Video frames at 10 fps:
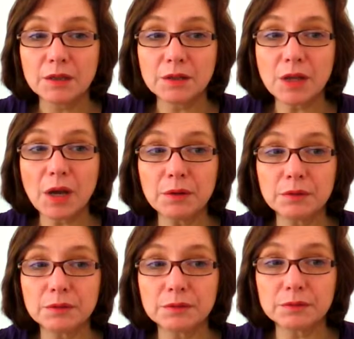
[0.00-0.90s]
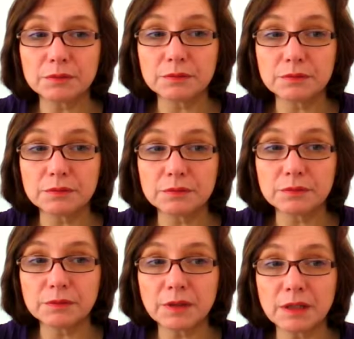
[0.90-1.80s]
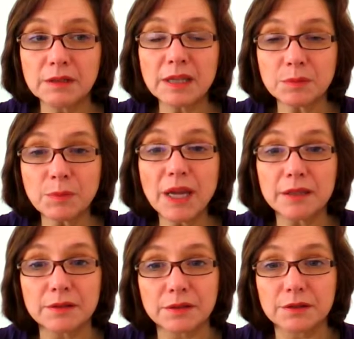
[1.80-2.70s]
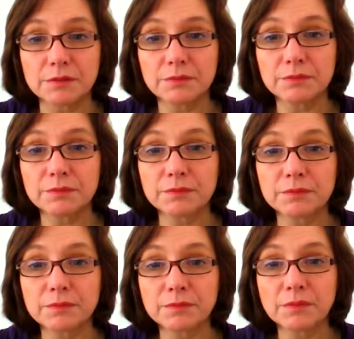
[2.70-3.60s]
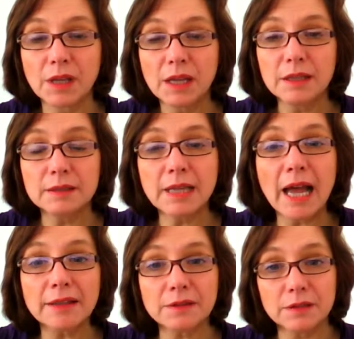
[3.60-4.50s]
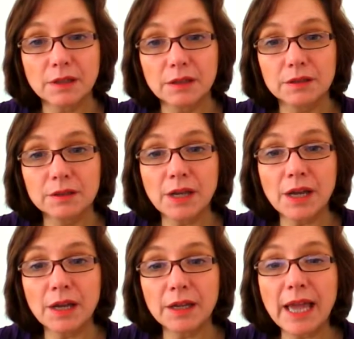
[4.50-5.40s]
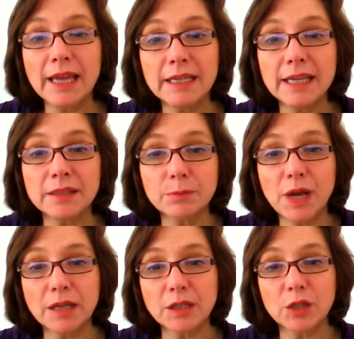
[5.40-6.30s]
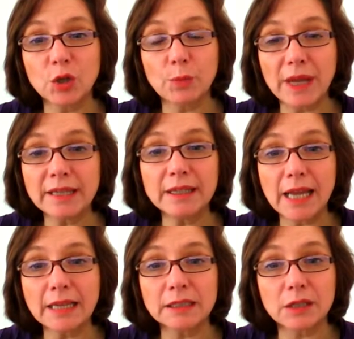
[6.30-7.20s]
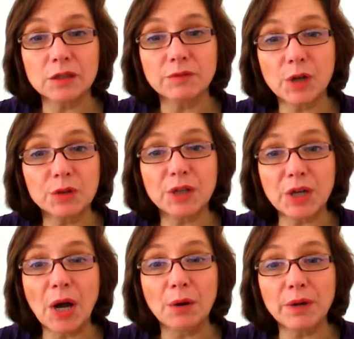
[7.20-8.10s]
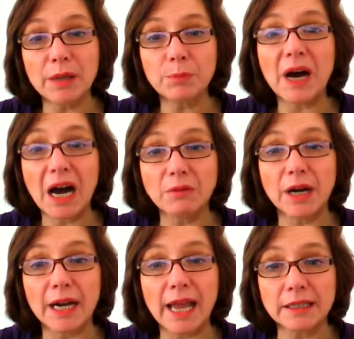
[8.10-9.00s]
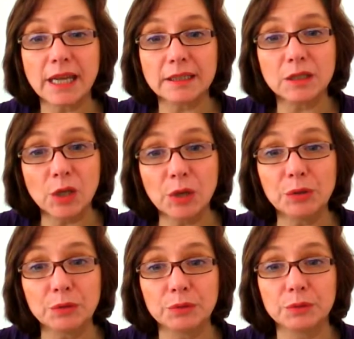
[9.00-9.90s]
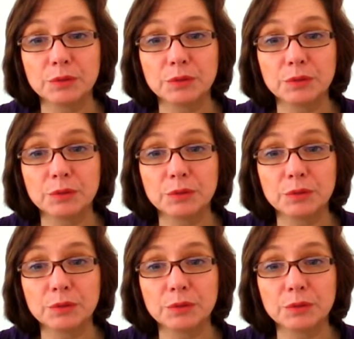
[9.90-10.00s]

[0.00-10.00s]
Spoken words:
So this means that the elite murder group in the Netherlands will grow in power, and that you